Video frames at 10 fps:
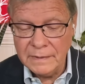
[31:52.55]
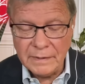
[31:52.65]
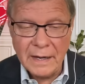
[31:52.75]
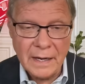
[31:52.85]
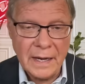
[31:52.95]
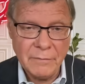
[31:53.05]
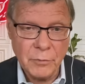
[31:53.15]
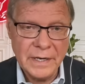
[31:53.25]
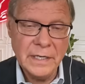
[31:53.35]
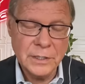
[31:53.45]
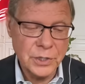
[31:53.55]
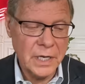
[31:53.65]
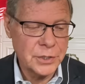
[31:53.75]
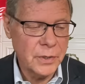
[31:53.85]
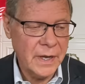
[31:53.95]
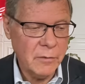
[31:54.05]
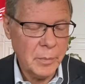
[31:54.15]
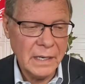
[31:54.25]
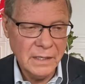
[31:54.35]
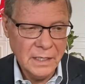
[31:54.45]
I I have written as as you have
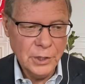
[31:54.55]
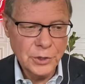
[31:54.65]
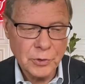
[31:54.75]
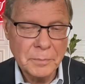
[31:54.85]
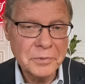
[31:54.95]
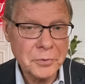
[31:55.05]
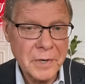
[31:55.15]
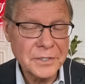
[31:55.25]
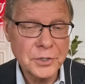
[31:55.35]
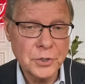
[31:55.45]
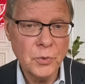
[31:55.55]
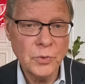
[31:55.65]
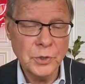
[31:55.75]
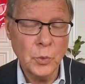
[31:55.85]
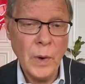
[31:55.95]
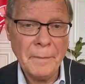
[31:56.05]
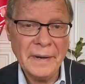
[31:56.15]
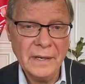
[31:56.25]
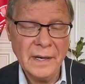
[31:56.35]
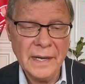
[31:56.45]
about Trump's threats to to
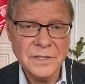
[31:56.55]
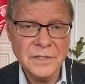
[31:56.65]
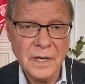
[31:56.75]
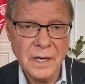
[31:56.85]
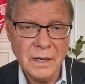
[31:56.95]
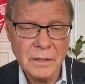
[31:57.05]
weaponize uh,